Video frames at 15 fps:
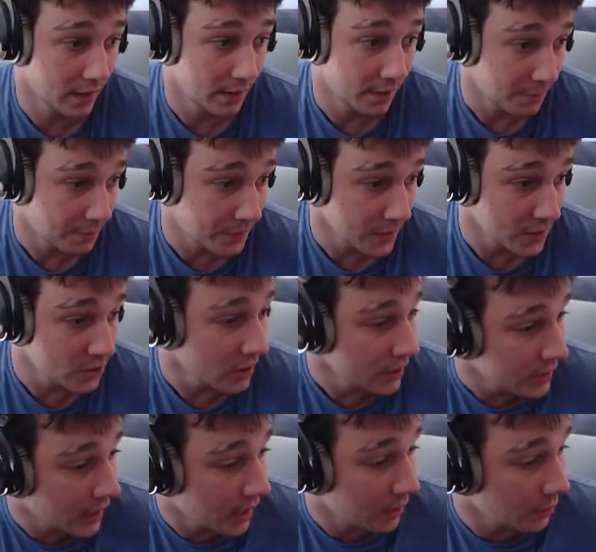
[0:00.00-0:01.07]
feature that I
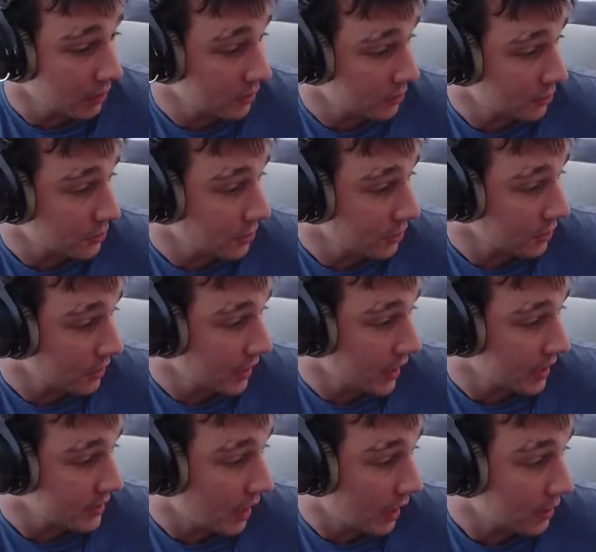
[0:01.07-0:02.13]
wanted to show you guys,
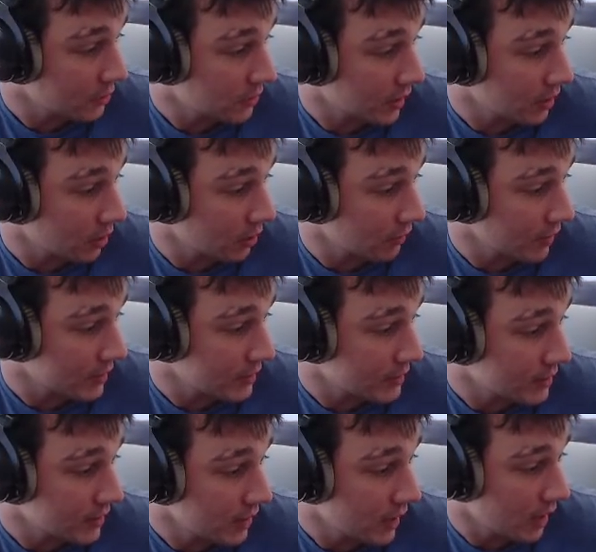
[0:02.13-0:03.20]
and you can already see
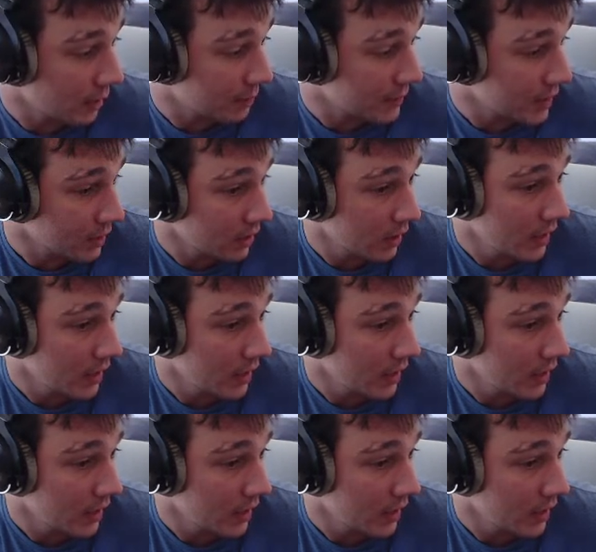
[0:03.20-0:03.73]
it up here.